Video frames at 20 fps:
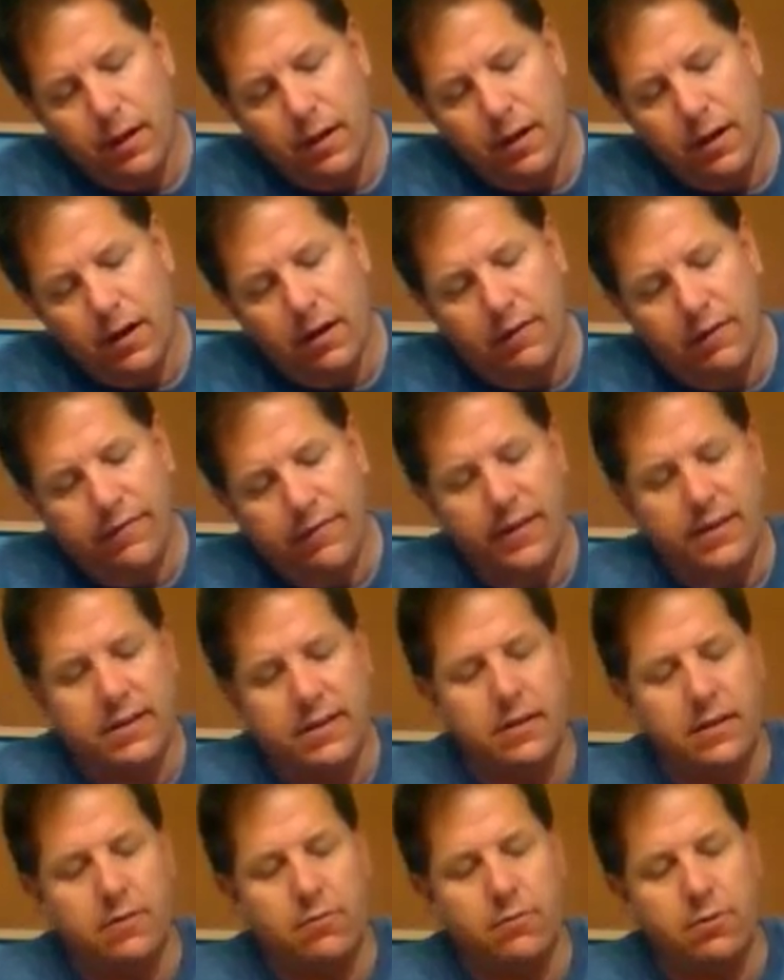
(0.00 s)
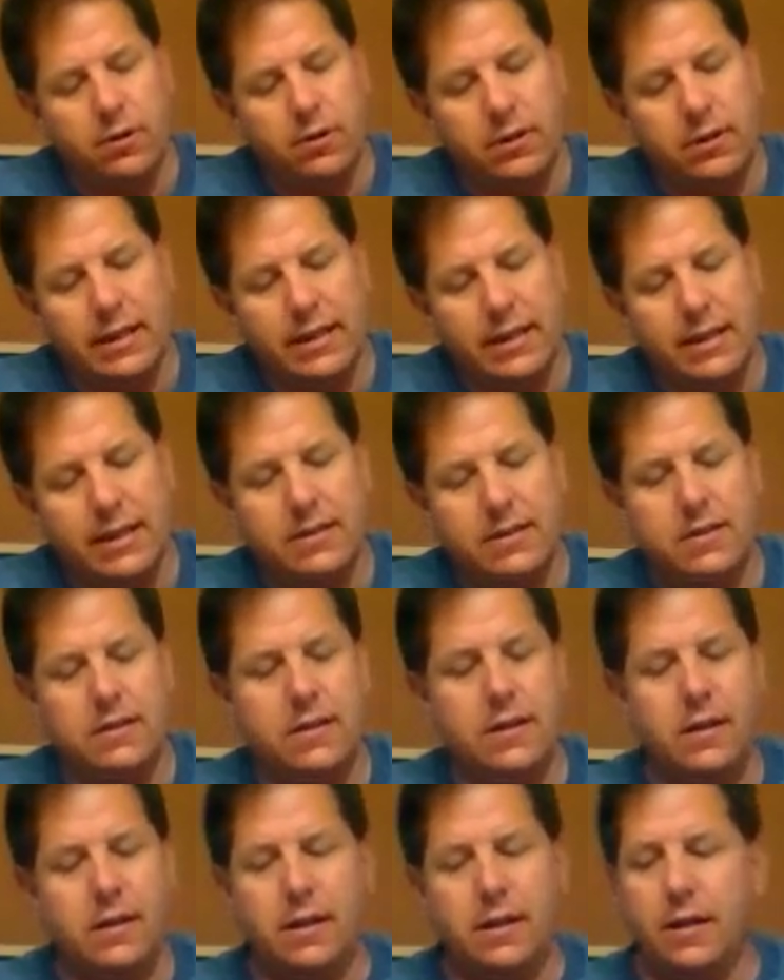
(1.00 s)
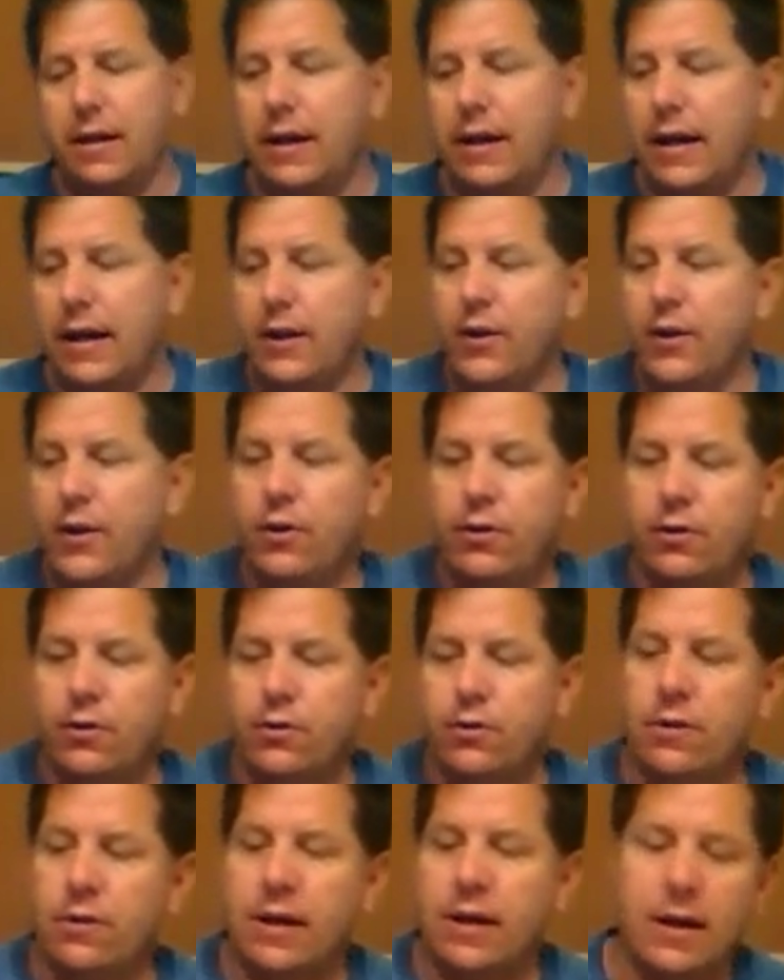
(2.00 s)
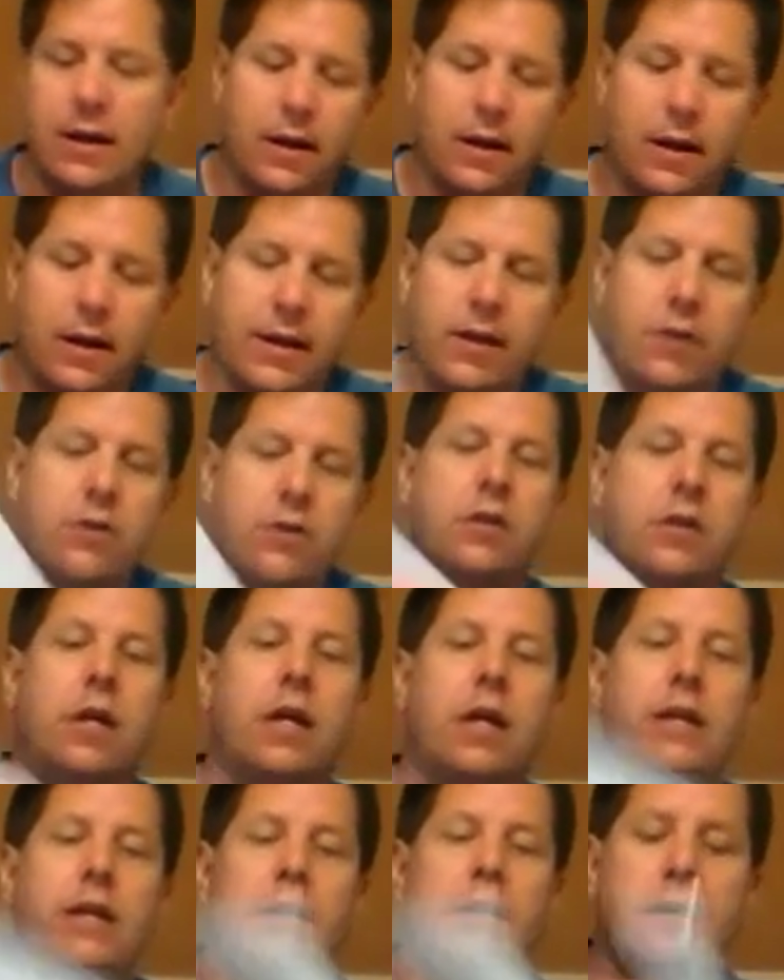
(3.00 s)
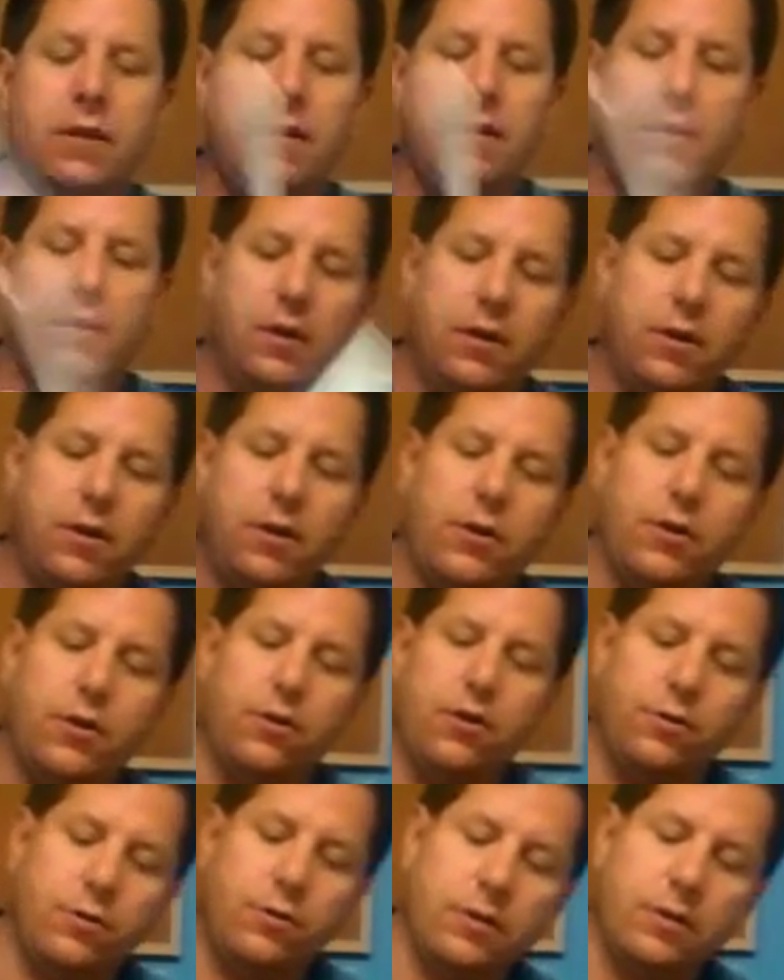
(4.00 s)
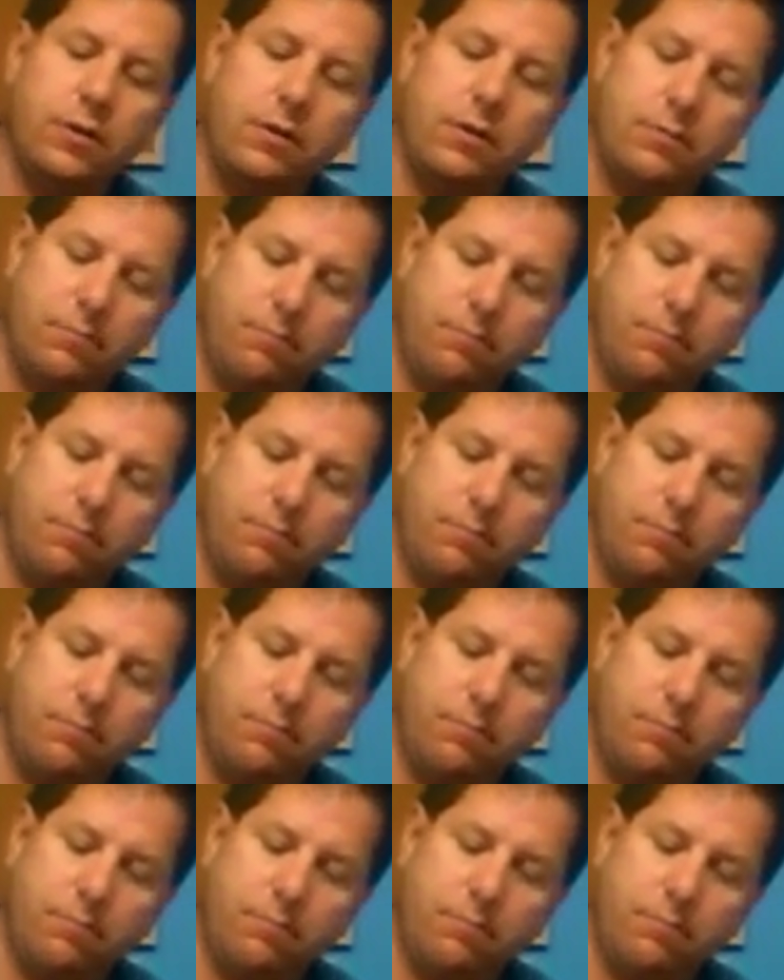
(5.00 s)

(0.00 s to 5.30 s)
All fits in real nice. And then you'll do that on the other side. You'll do it.